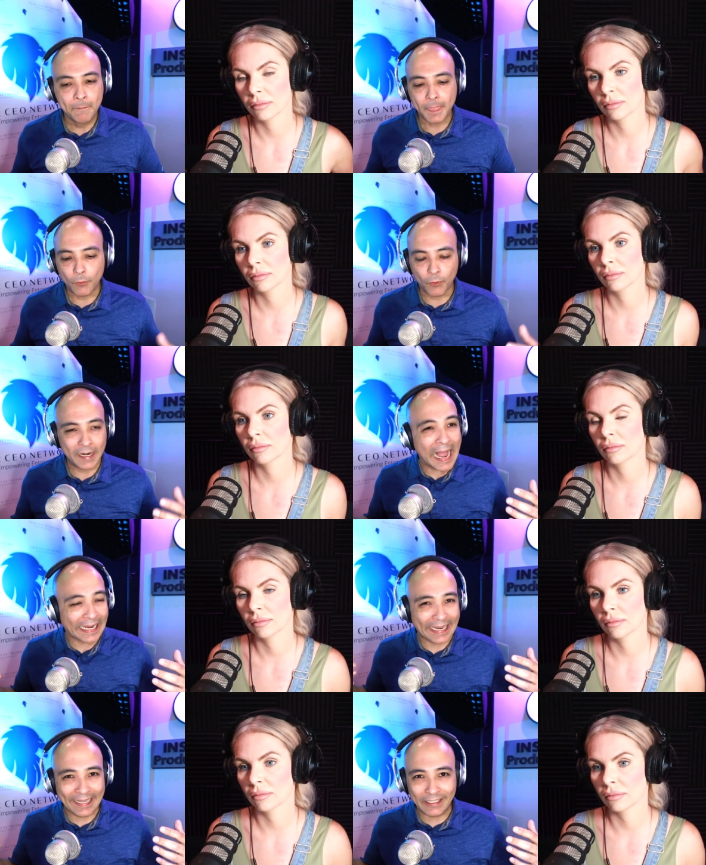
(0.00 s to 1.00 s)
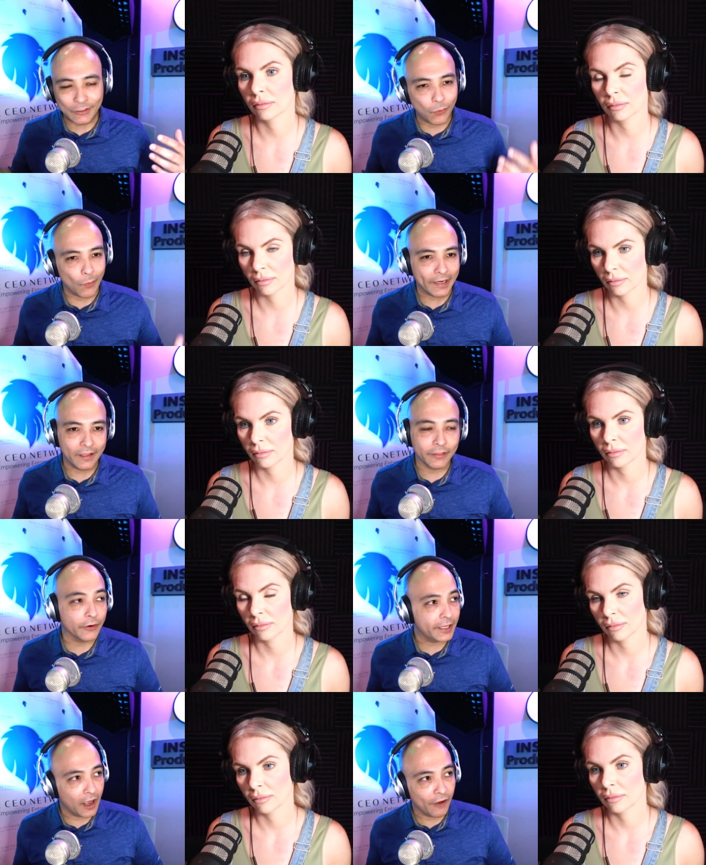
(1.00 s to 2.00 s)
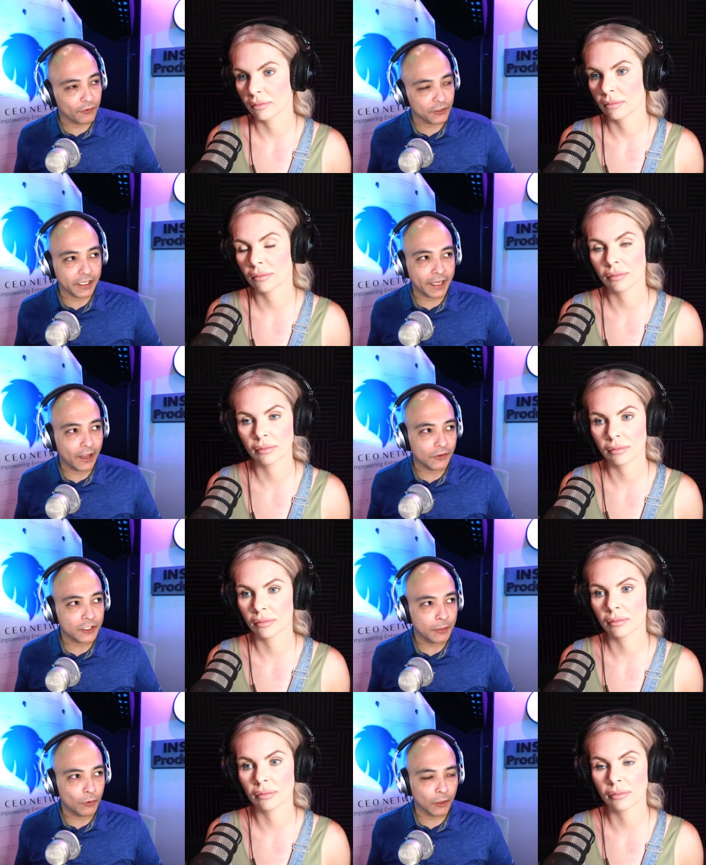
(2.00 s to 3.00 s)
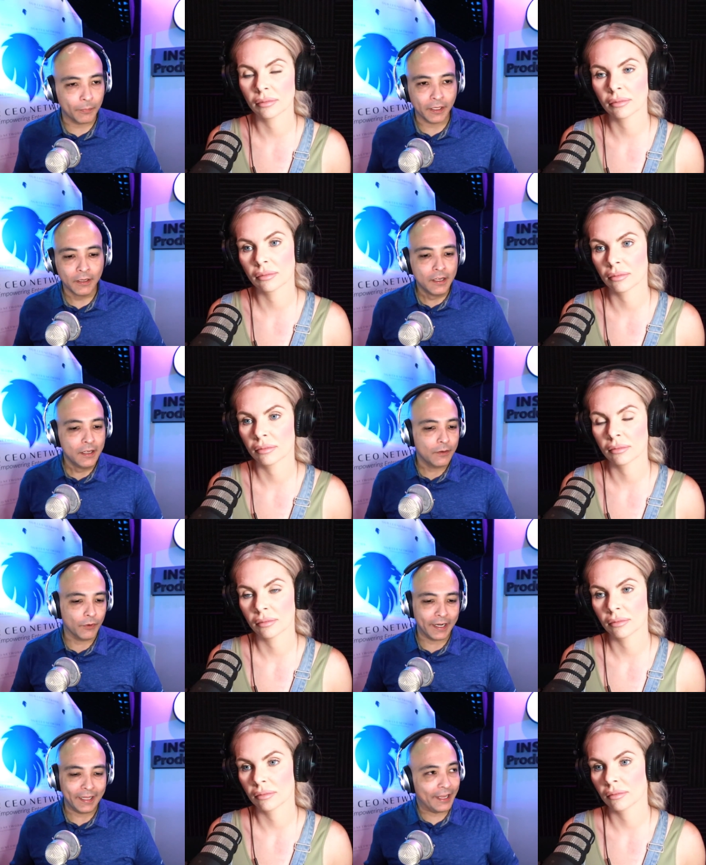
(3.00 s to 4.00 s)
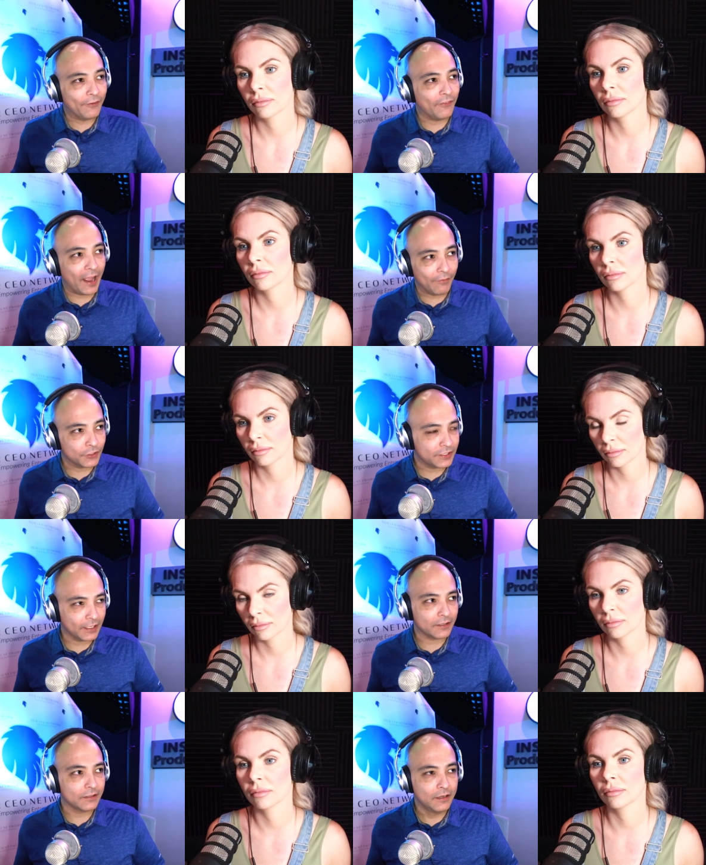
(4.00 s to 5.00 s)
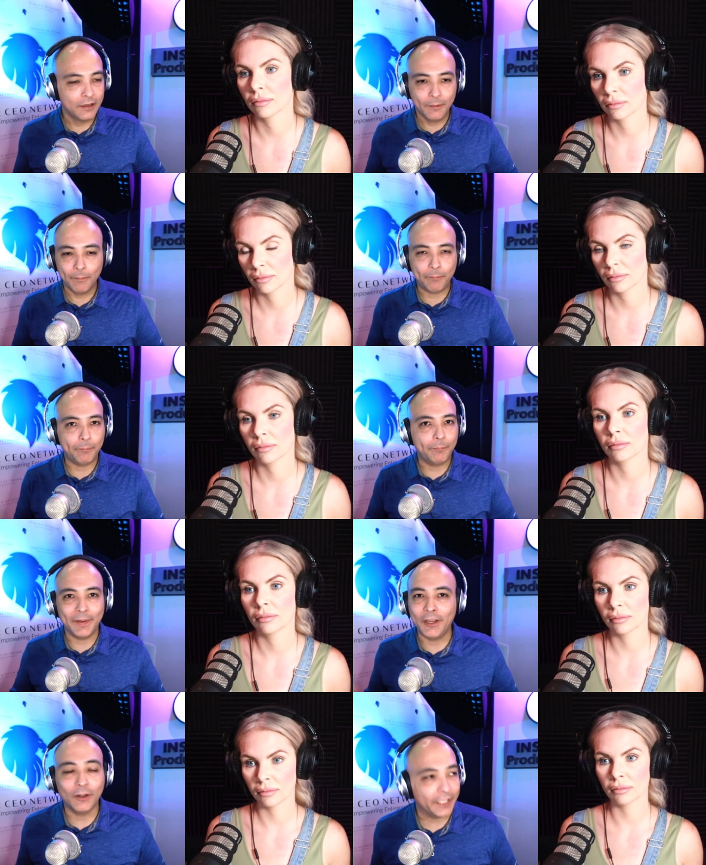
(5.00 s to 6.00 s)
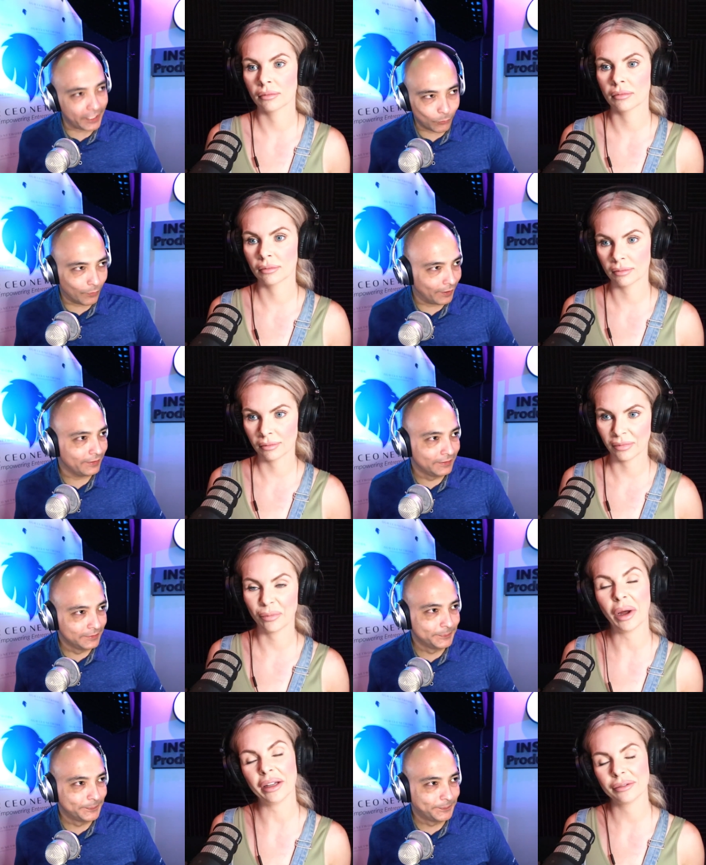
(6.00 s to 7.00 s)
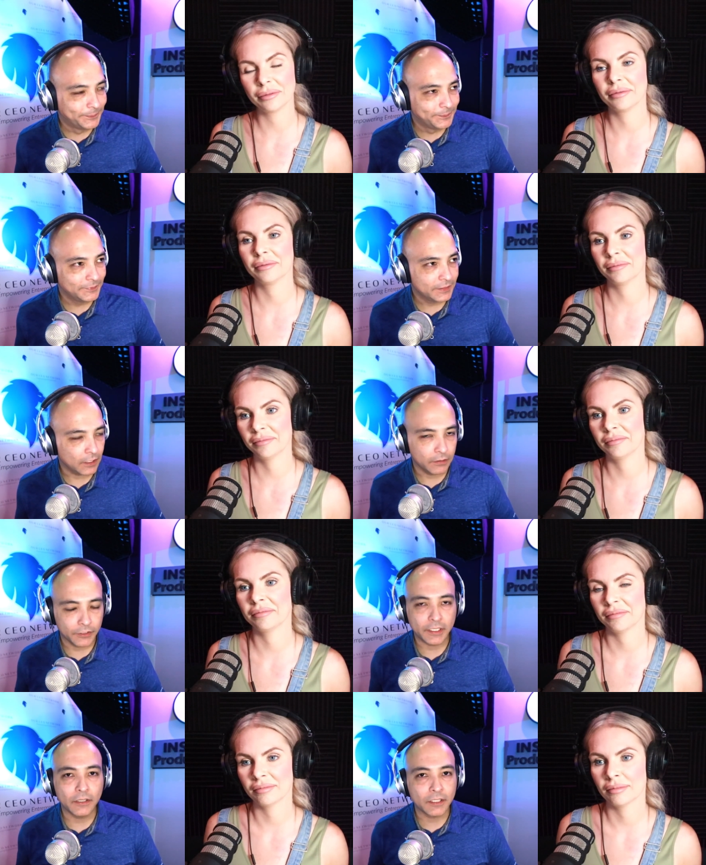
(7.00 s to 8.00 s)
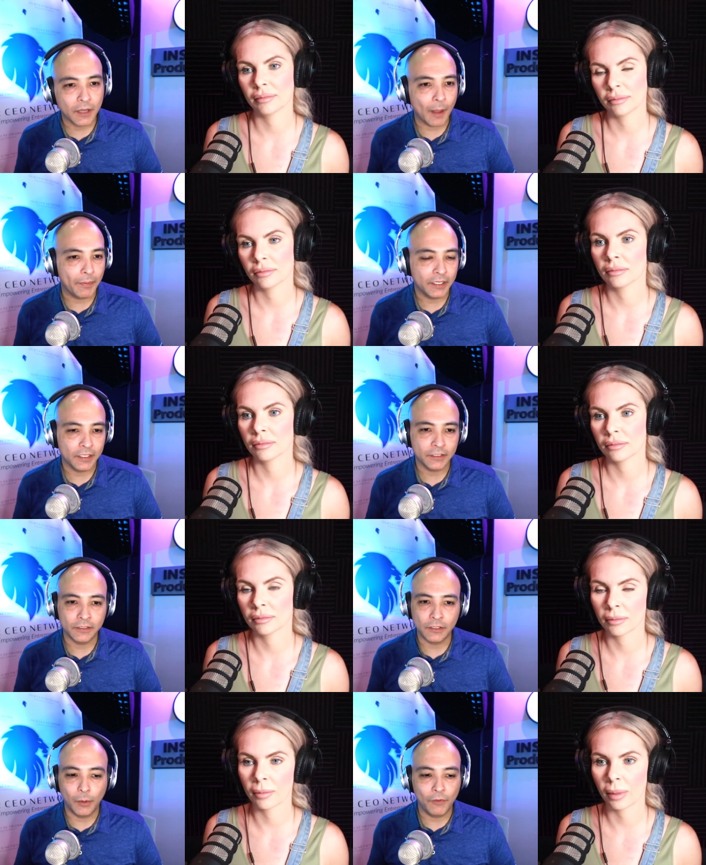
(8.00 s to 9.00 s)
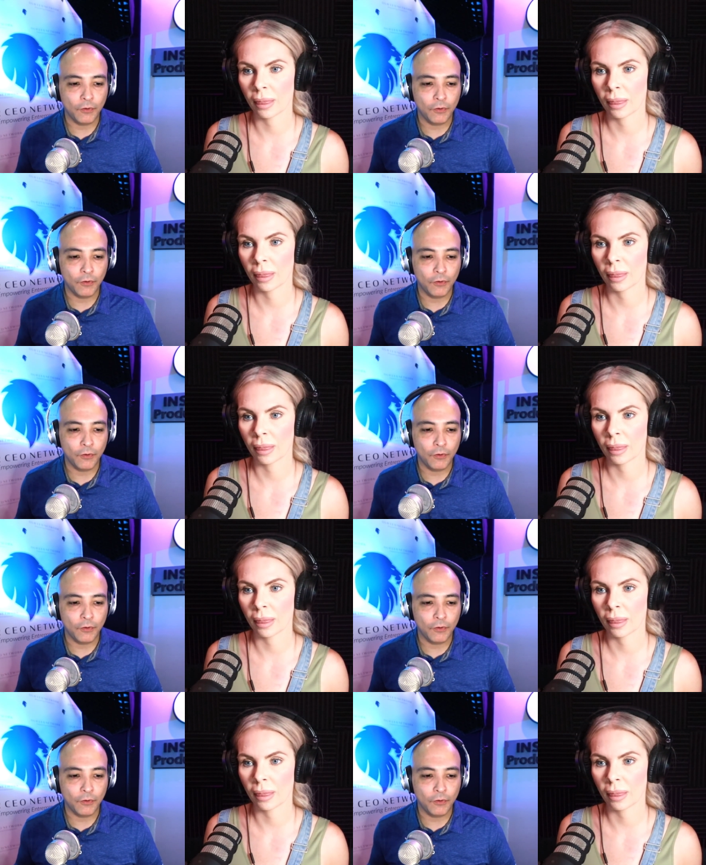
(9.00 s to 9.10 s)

Speaker 1: We're not getting 20, 30 offers on a house anymore, but we're getting like five or six, but you only need one. Right. So there's still some competition. So if you're